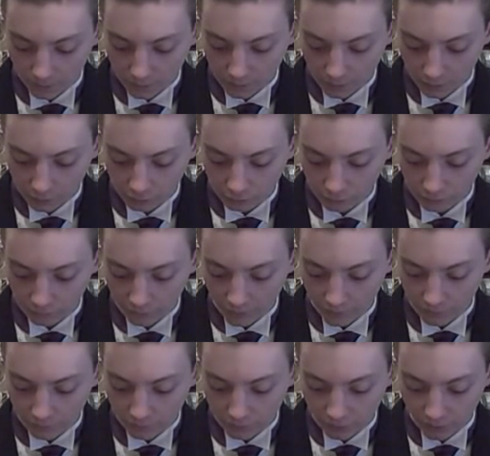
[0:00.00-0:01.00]
Natural
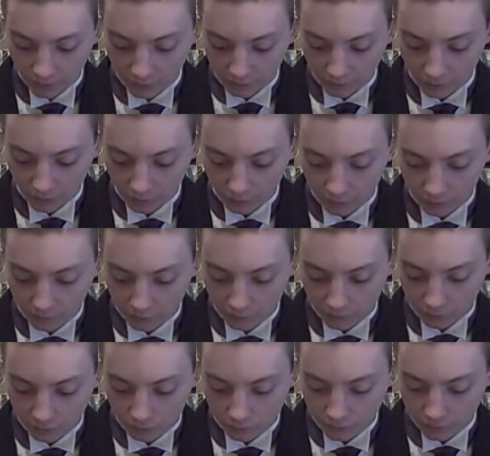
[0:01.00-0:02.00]
flavors and colors,
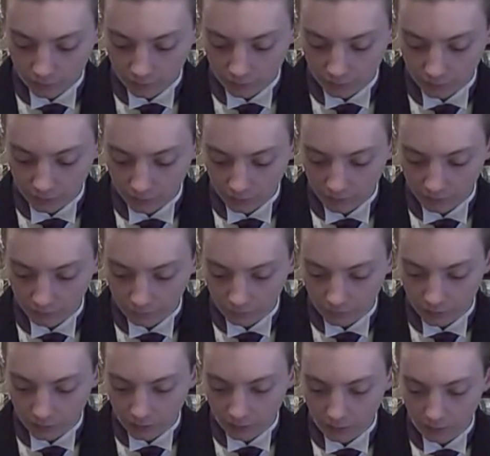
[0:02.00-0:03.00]

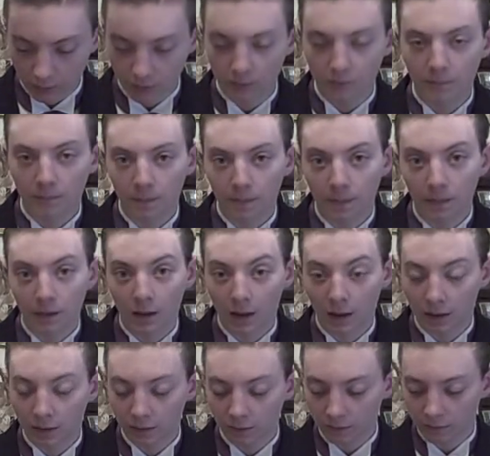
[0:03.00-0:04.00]
gluten-free
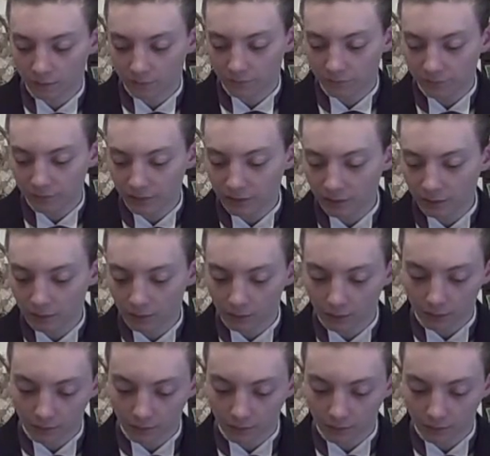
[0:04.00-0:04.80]
and vegan.